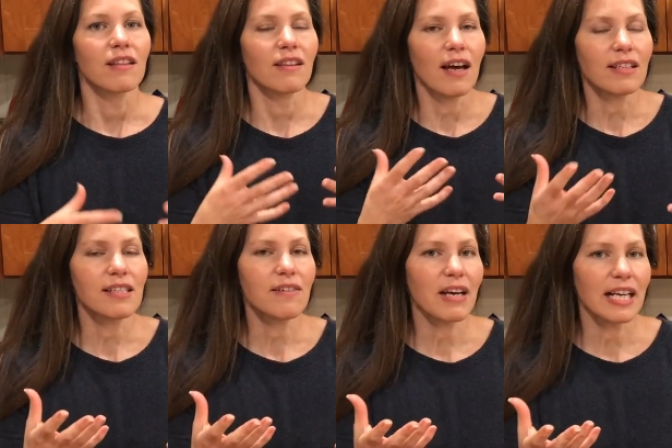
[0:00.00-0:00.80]

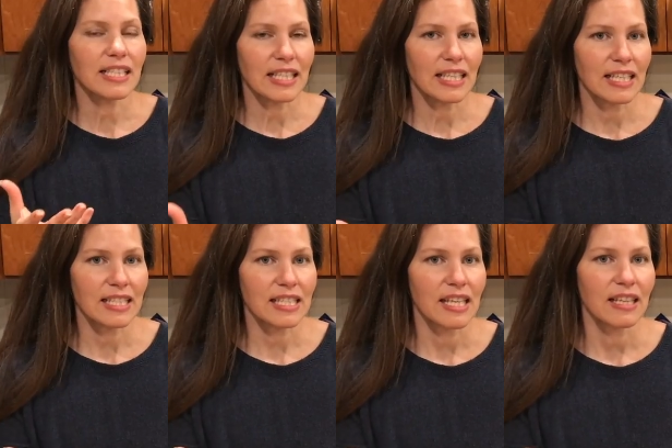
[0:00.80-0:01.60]
Lots of
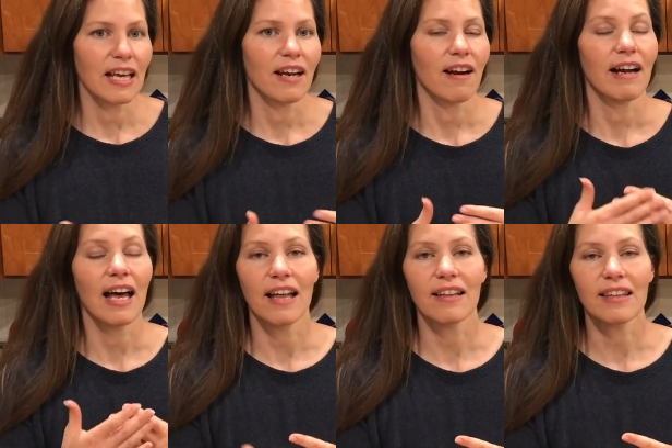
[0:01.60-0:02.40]
ideas that are
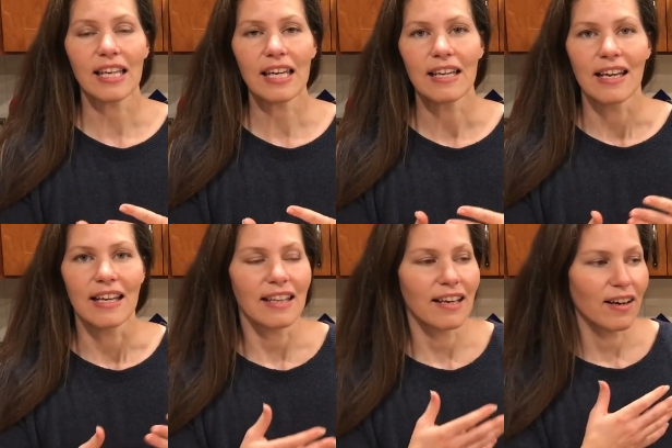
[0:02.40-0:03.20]
healthy,
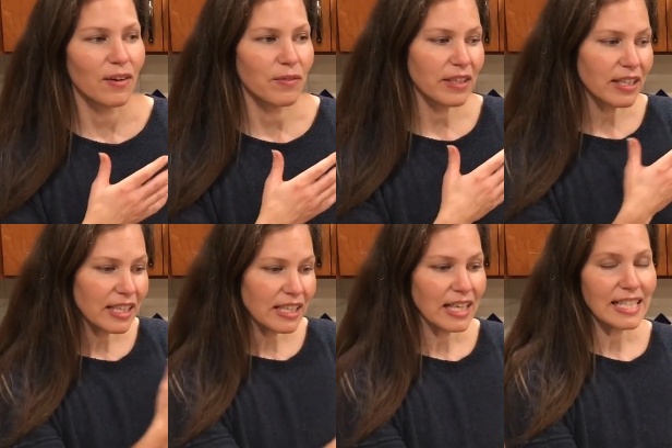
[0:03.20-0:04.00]
that are
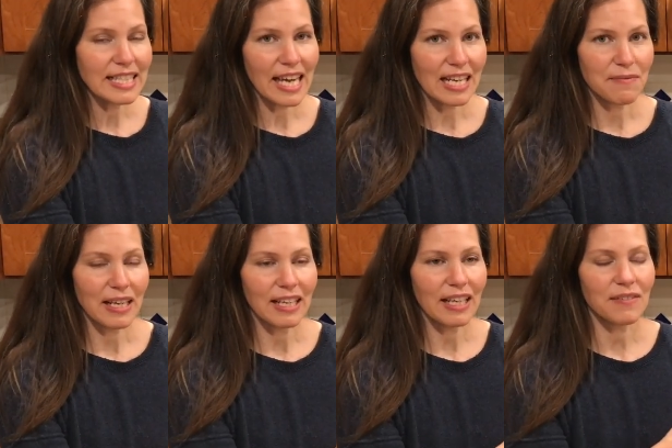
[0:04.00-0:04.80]
really nice
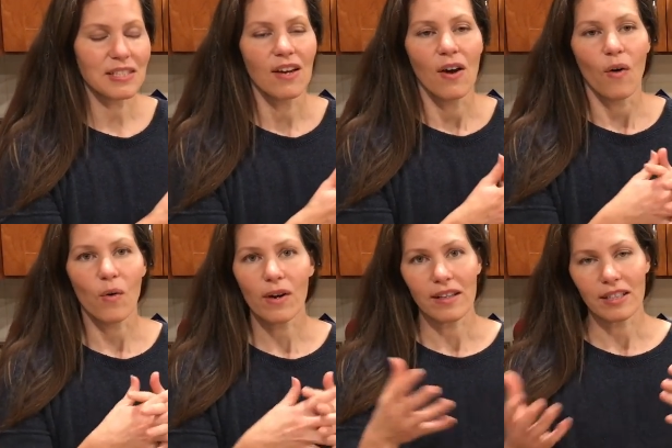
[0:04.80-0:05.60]
handmade gifts,
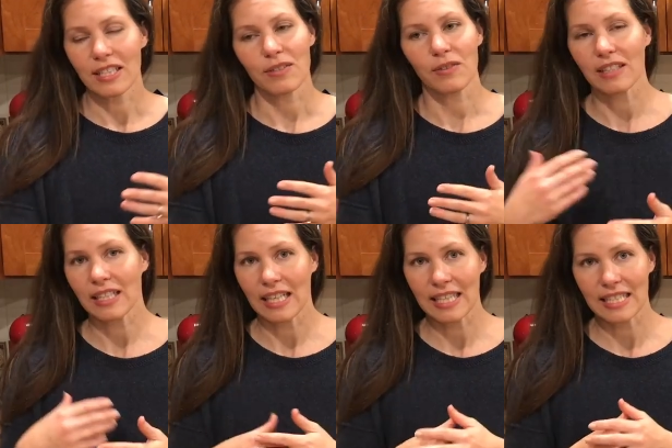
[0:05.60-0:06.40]
or they're just
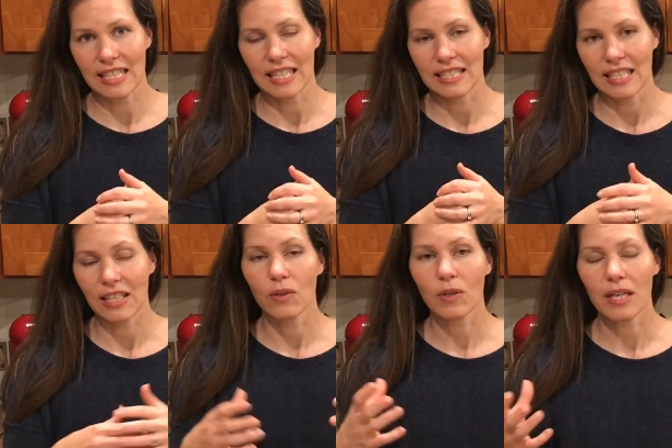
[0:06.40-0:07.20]
really nice things that
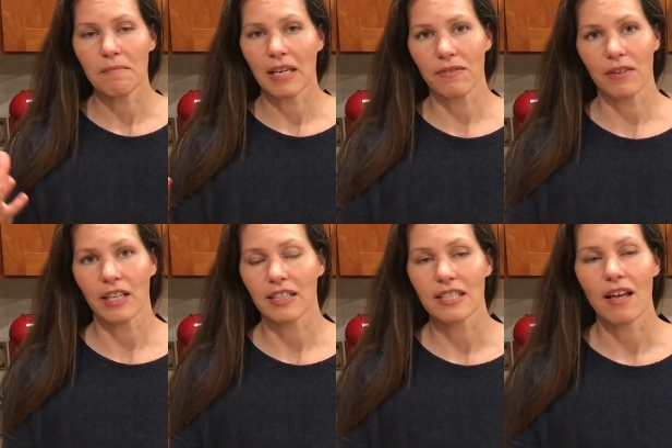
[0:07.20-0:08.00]
you can make for
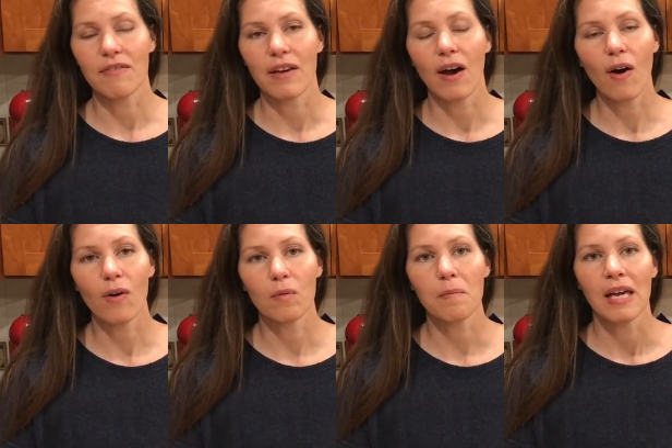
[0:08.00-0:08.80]
yourself at
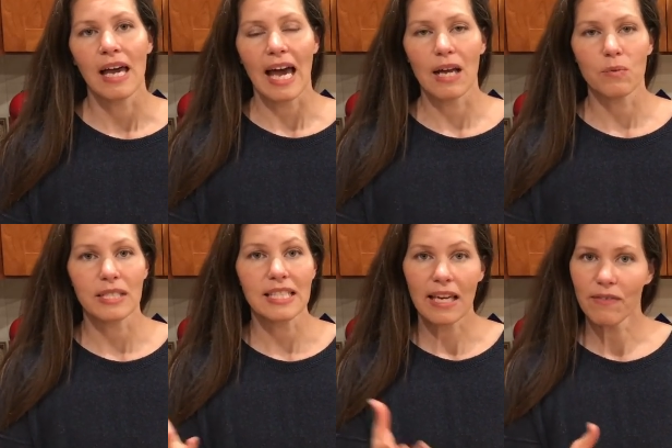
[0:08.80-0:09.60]
home and
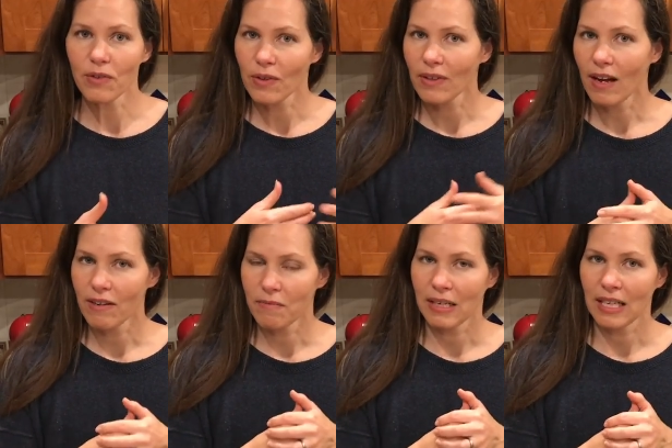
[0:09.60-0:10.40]
will save you a
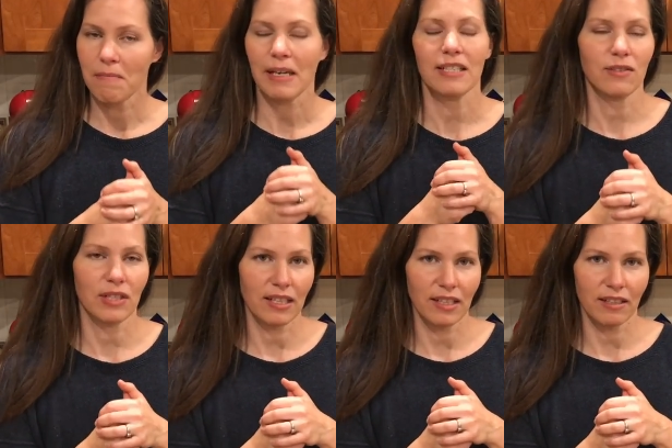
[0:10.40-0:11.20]
lot of money by
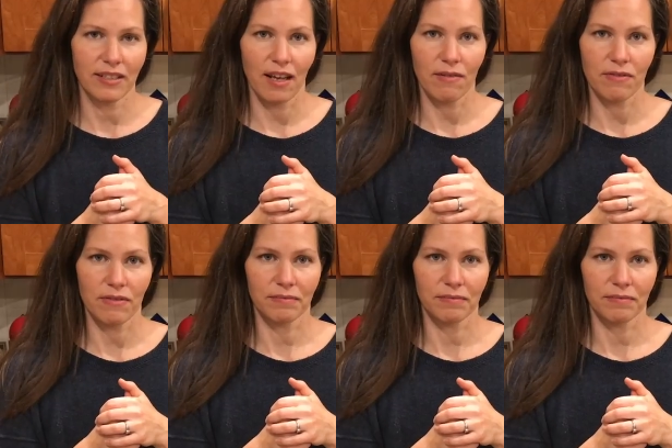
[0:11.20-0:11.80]
doing it yourself.